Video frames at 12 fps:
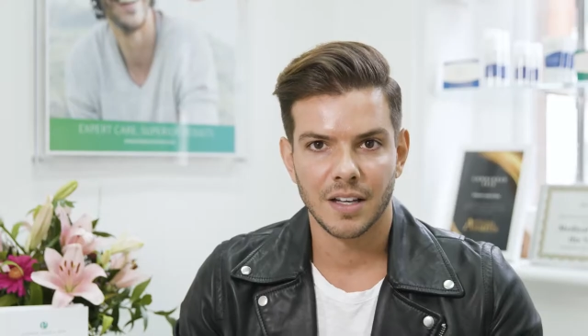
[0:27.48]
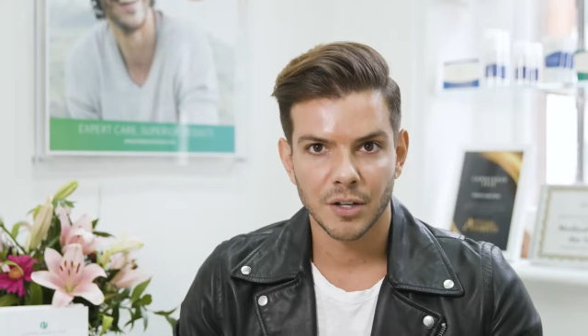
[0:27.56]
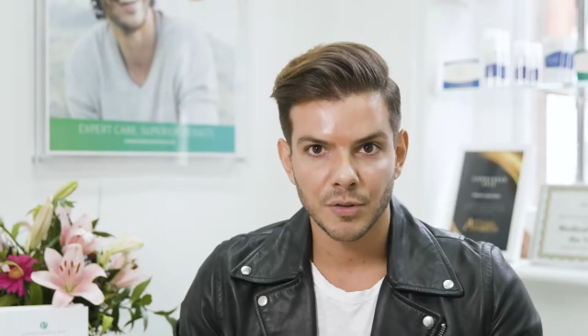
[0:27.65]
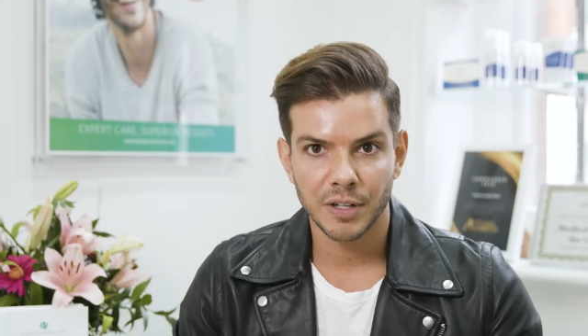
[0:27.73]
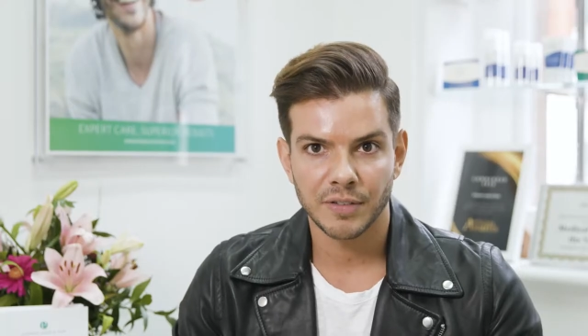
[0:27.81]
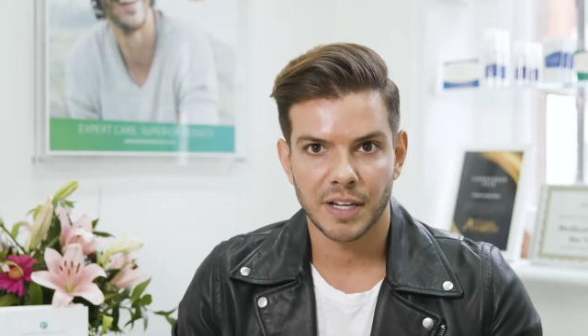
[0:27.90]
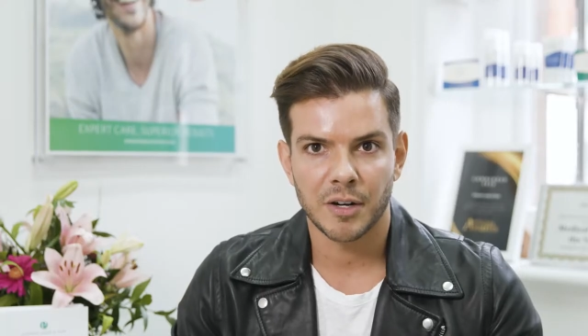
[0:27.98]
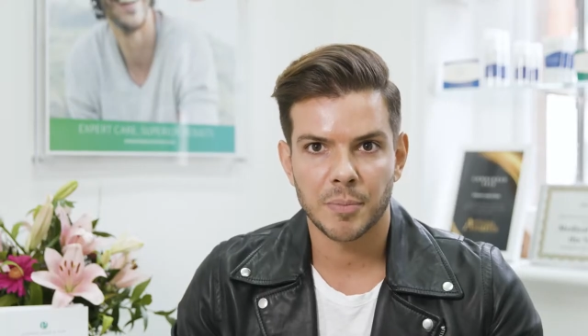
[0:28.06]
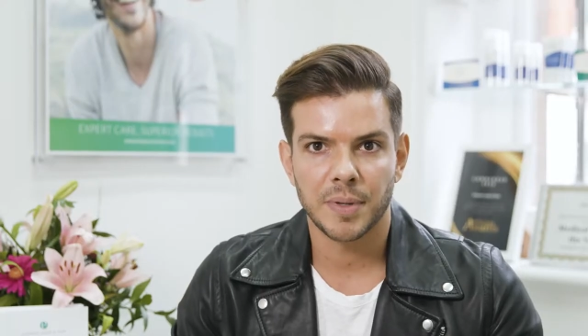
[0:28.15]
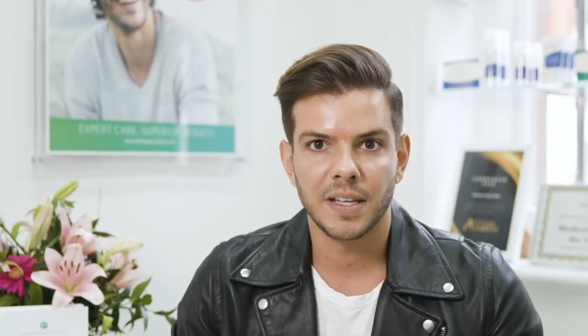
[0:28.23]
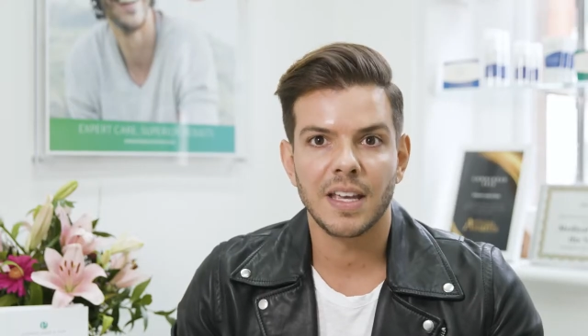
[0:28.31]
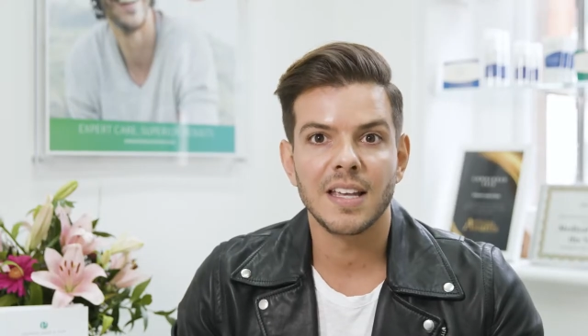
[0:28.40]

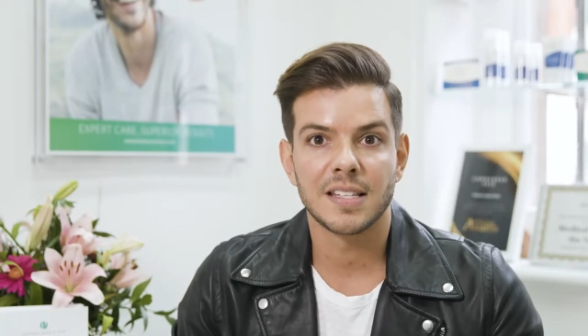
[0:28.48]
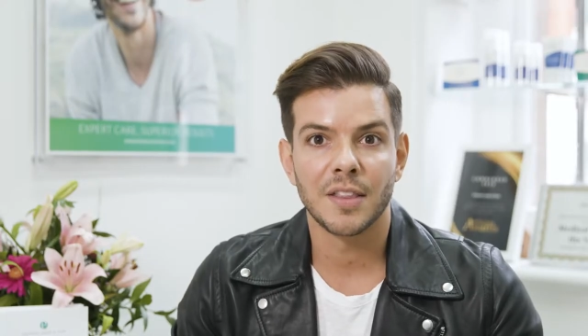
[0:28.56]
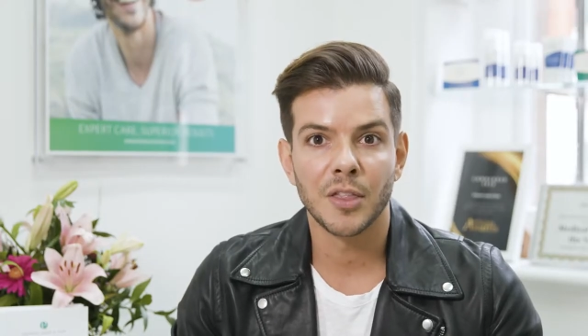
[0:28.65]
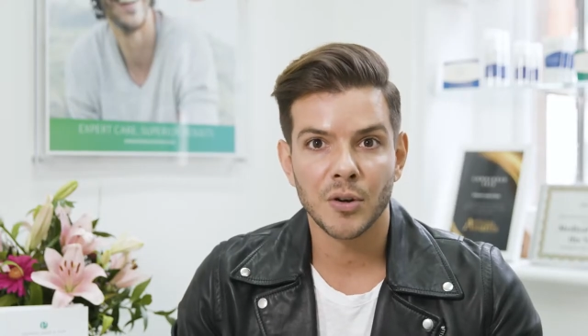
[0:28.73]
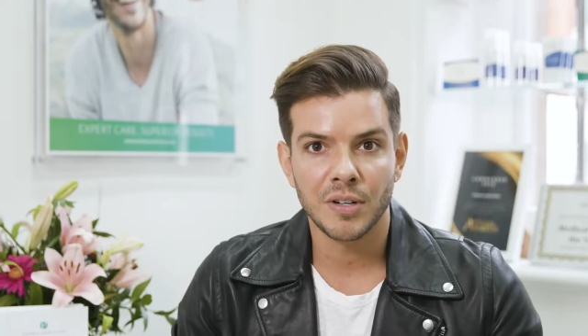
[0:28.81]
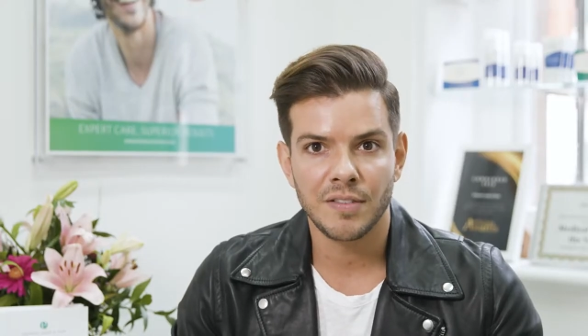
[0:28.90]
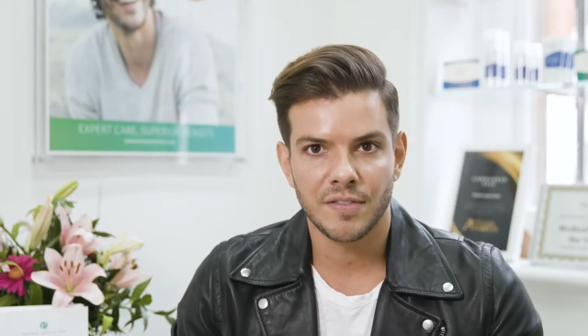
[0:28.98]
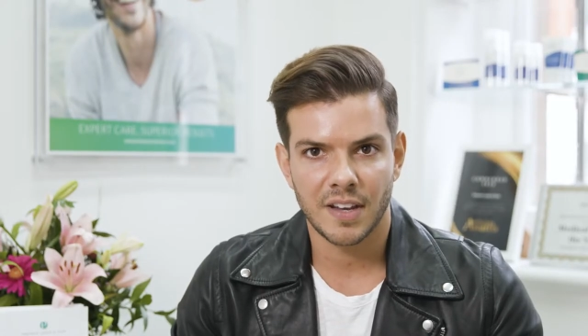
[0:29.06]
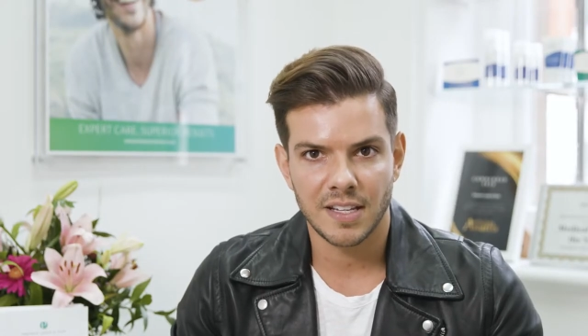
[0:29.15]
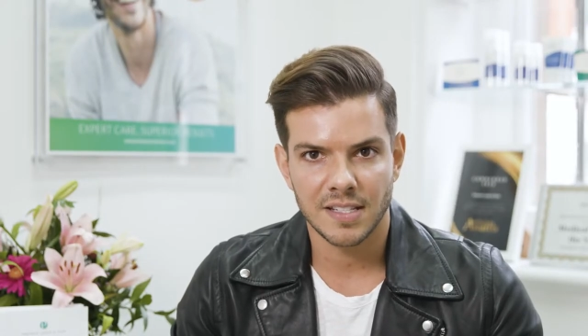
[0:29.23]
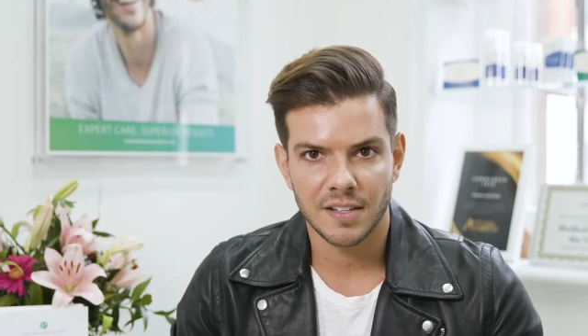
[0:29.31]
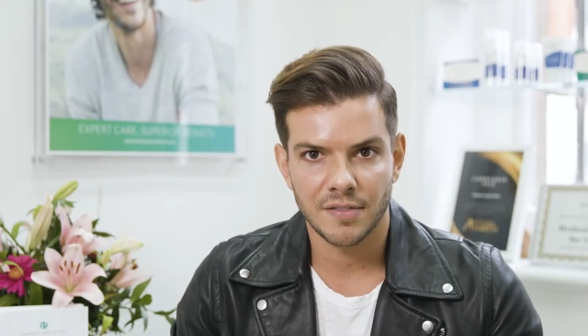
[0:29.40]
Cryotherapy is a
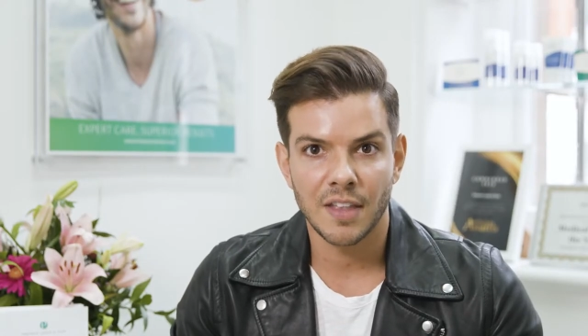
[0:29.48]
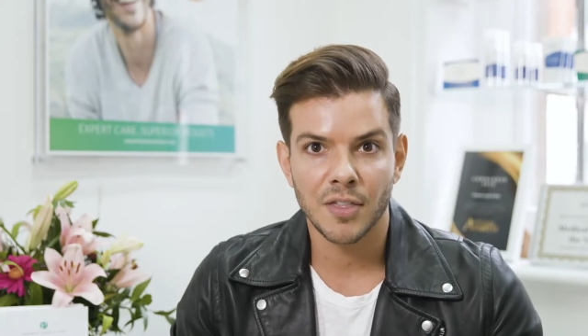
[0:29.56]
non-invasive